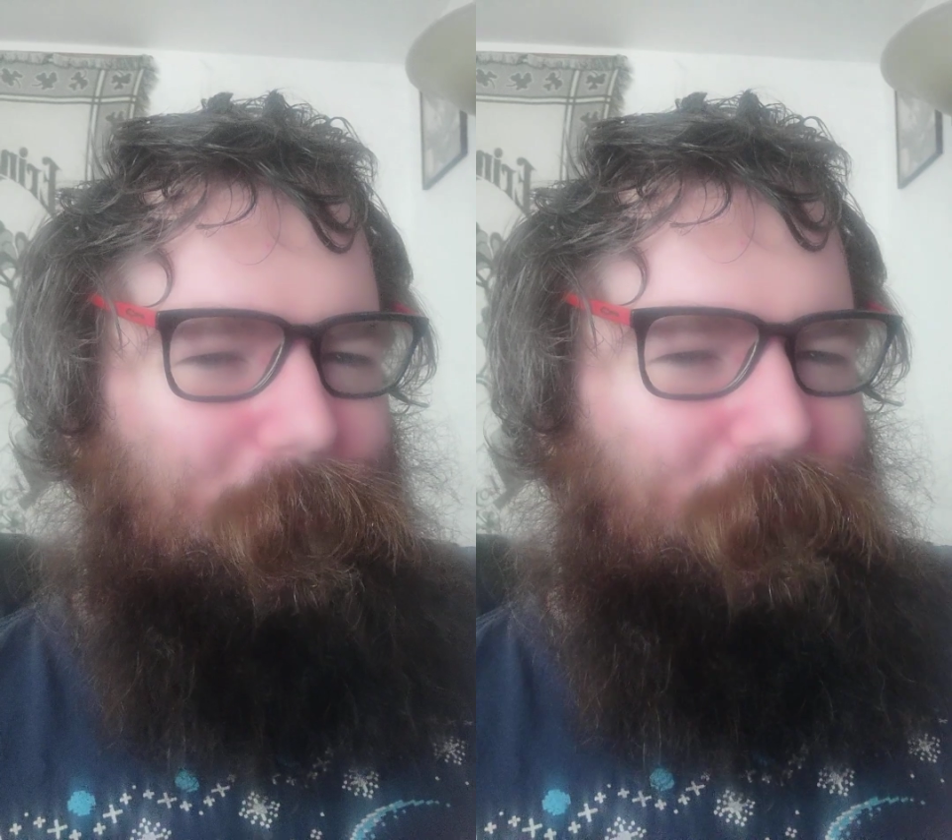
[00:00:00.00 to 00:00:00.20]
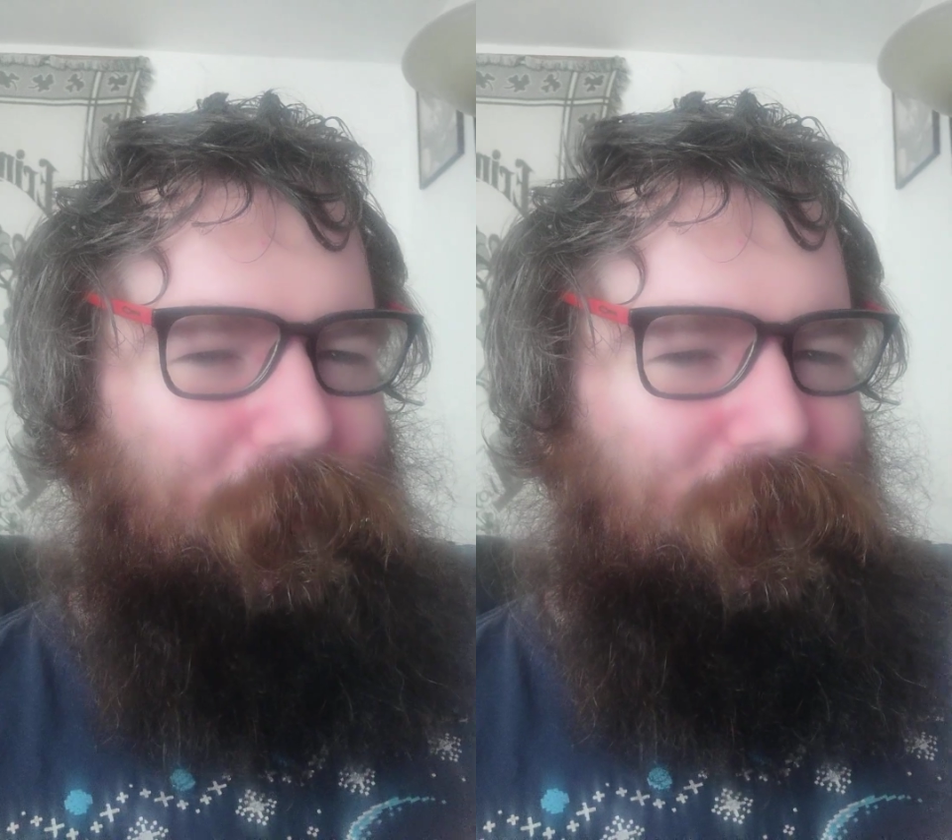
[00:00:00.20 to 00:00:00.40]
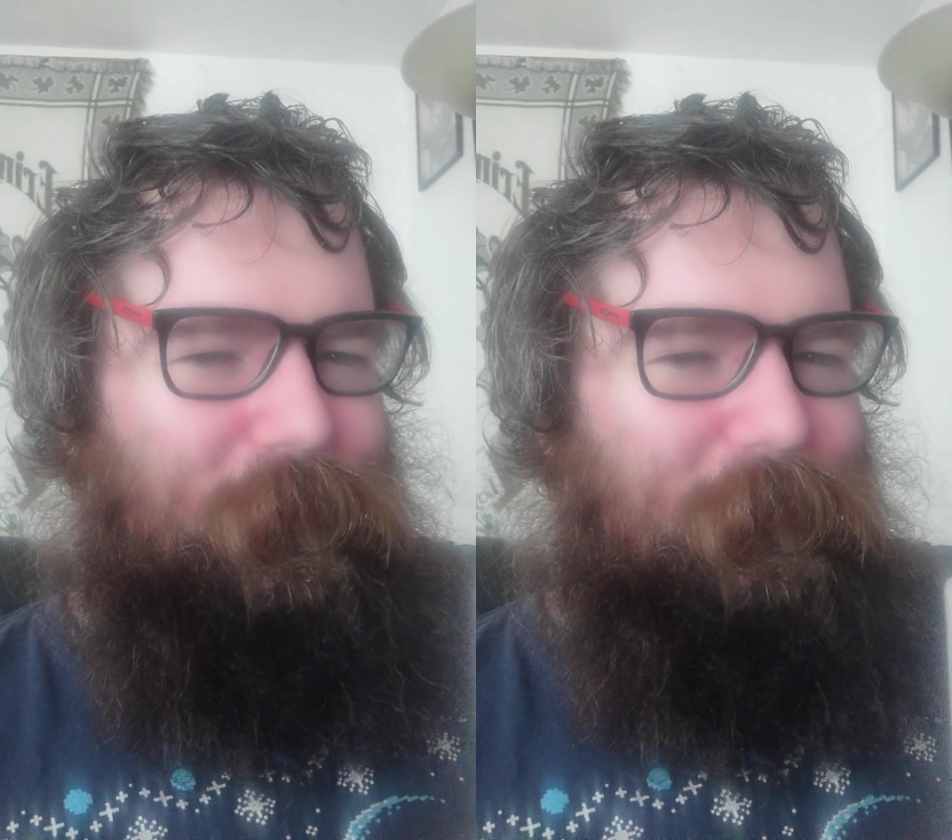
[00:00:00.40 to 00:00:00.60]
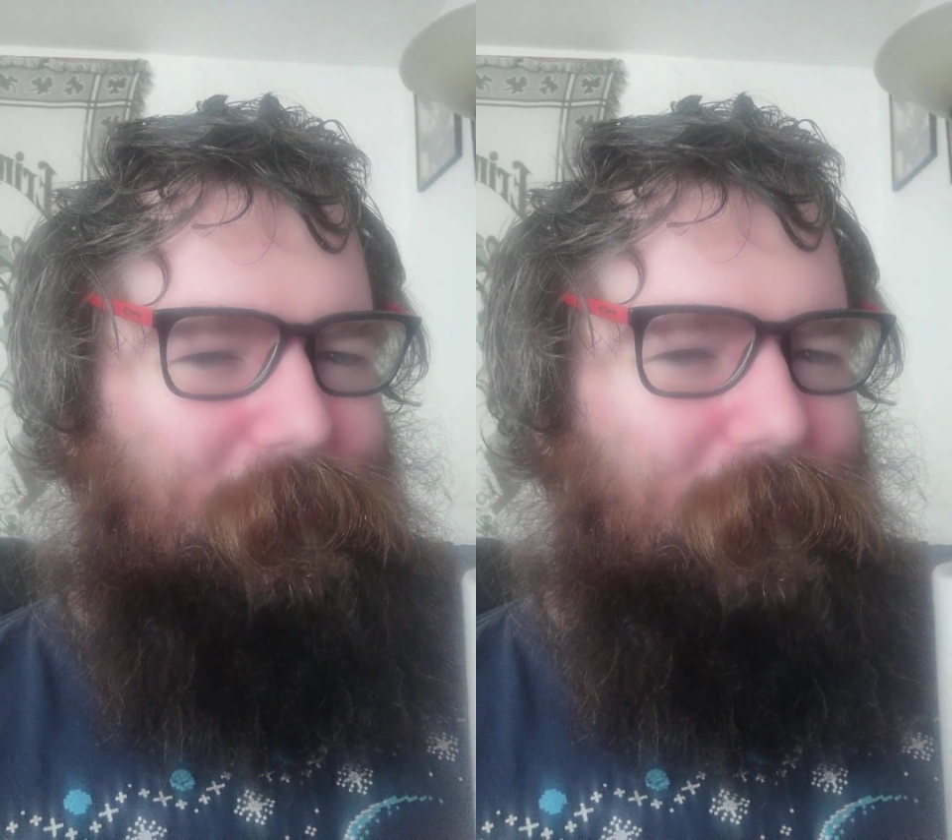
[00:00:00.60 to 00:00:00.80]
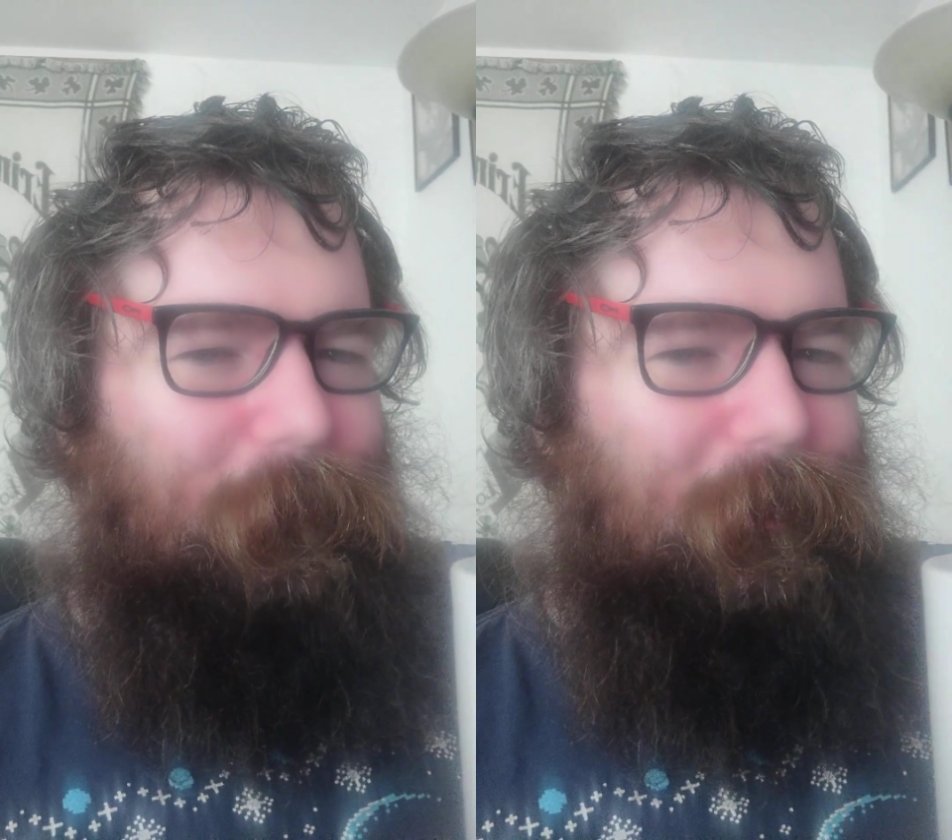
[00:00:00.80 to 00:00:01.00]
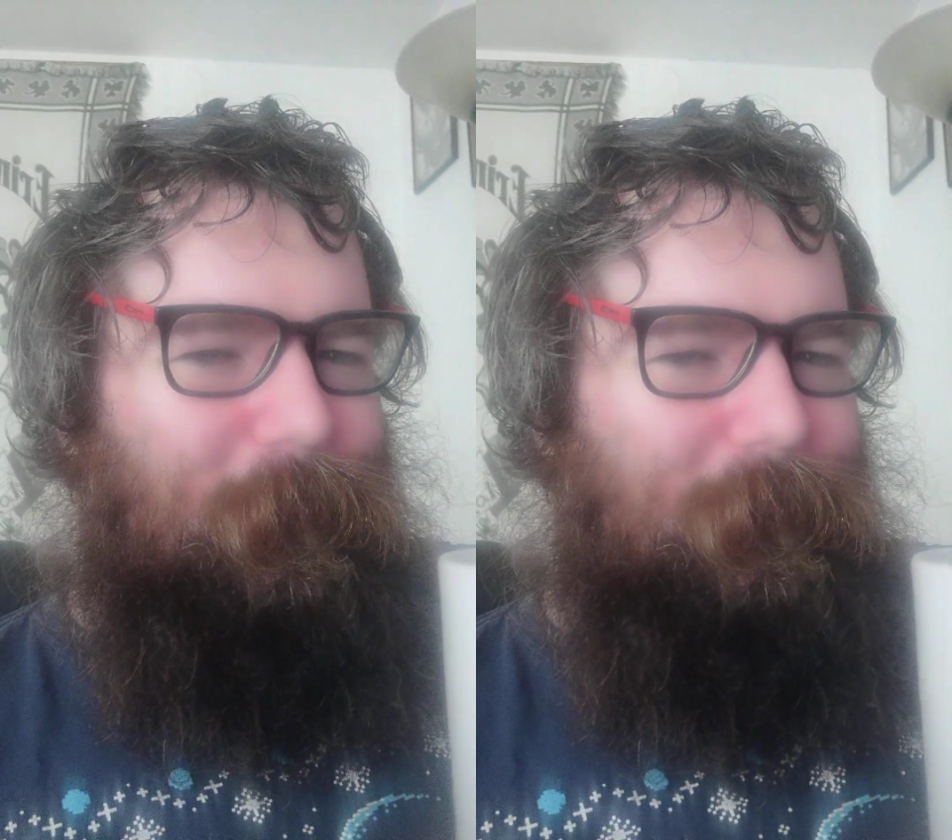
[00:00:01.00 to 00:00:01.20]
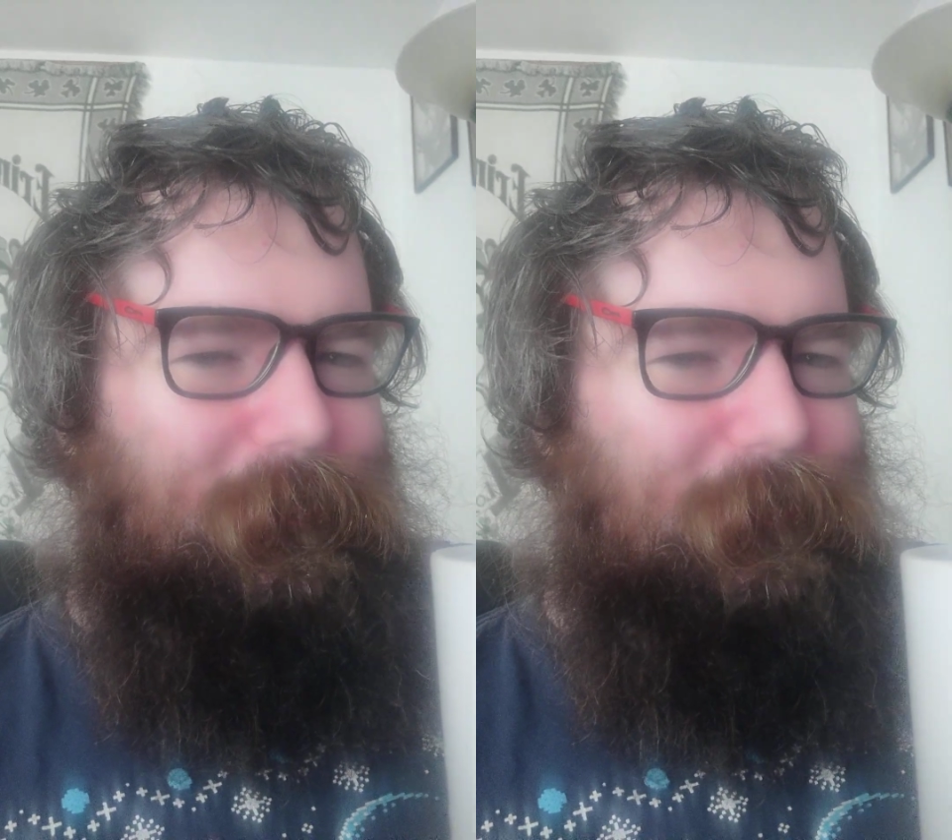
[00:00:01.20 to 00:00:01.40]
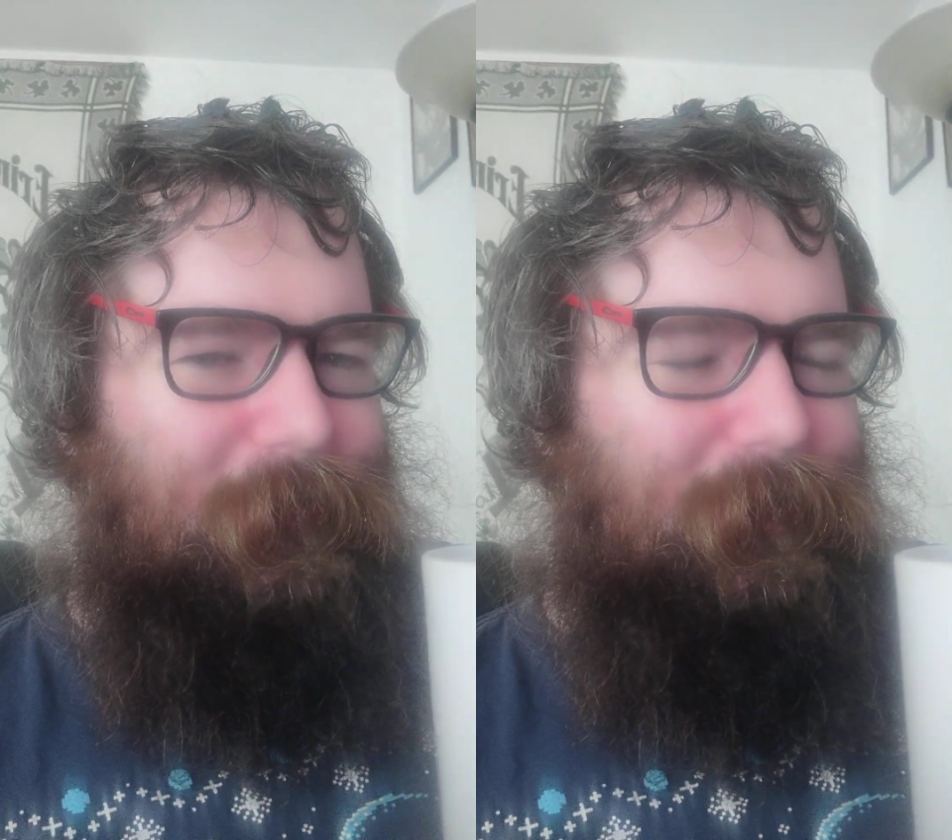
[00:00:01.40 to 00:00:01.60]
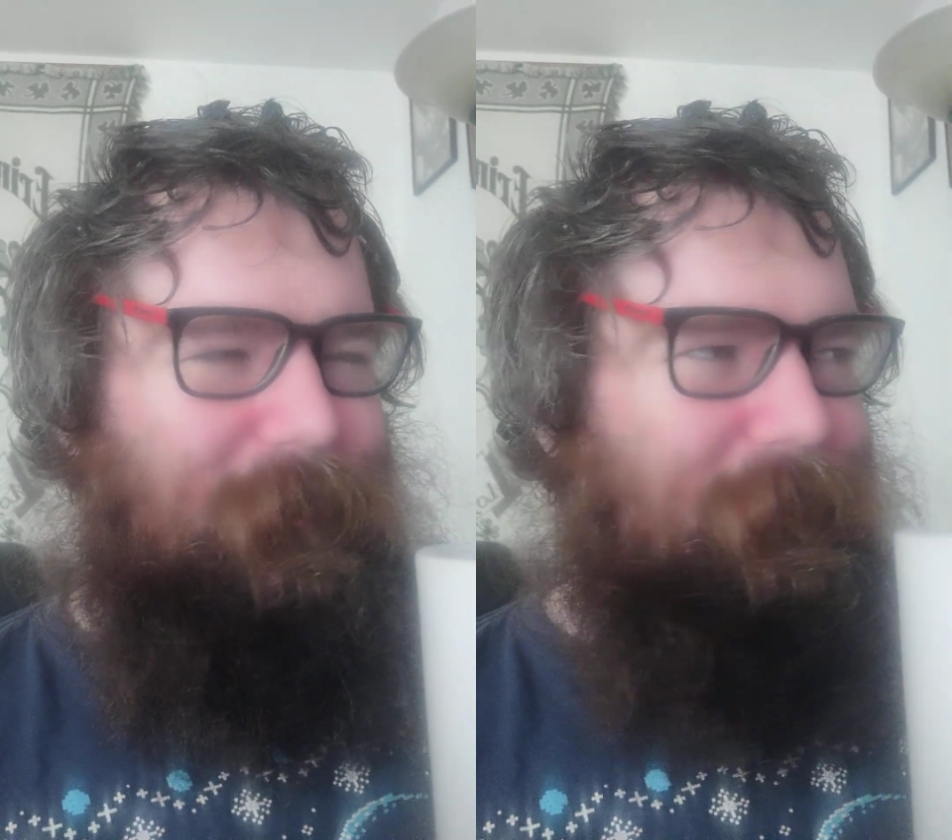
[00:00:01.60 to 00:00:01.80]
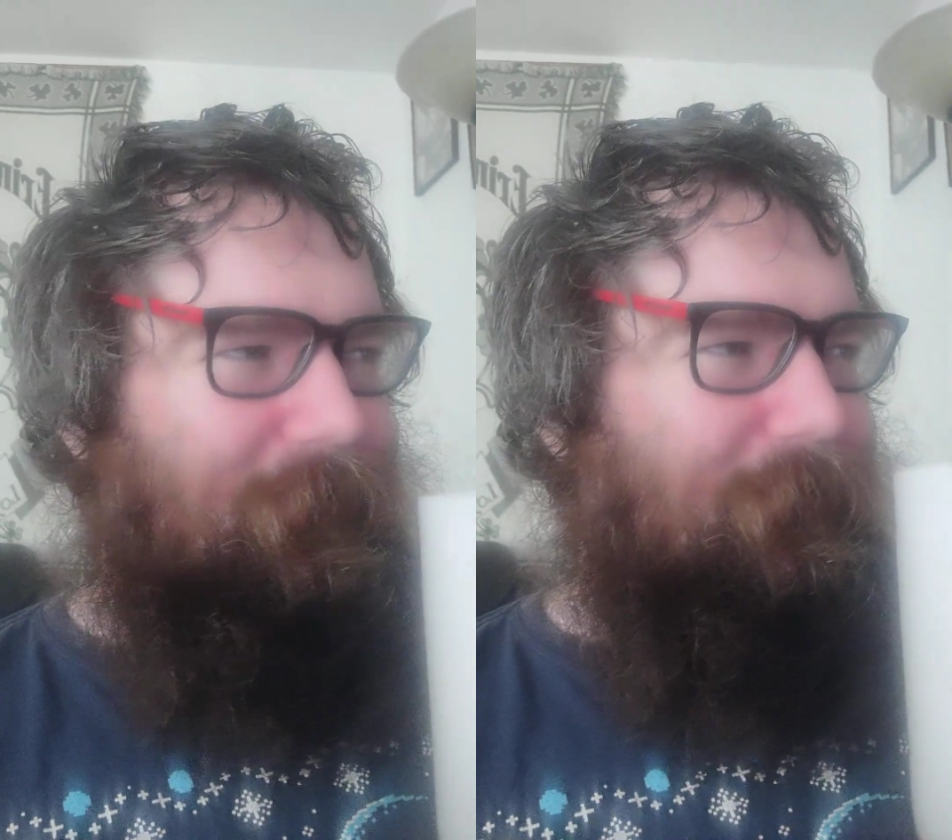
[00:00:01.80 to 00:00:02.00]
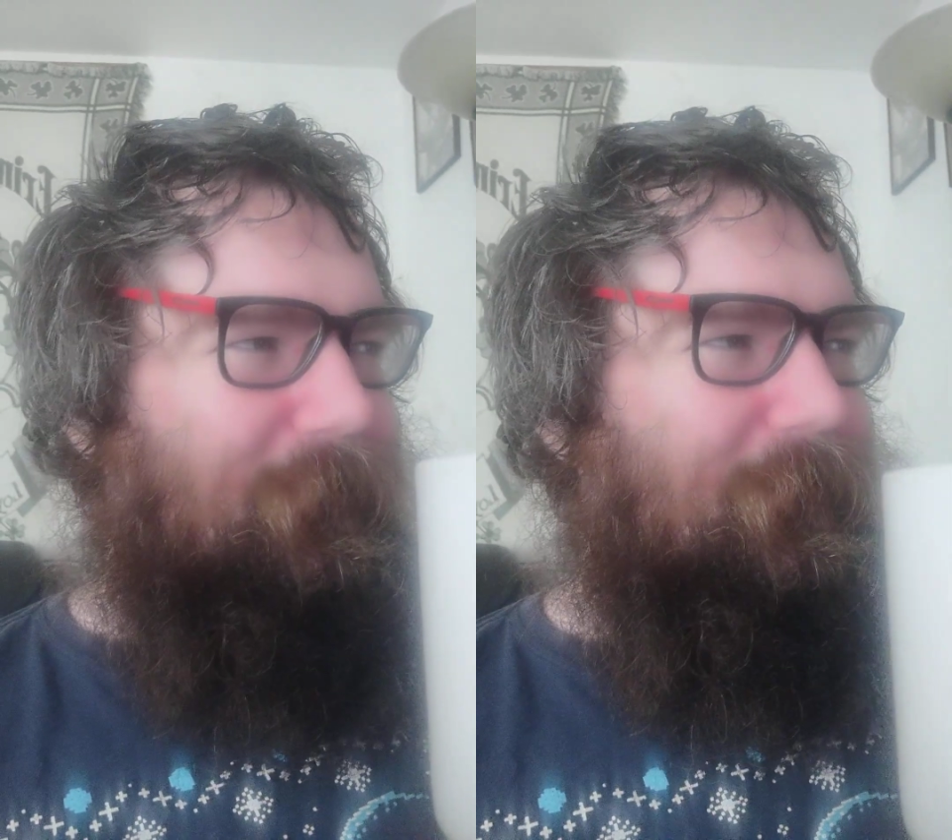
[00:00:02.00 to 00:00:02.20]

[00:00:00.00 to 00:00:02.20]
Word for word: version of Grubhub or something, so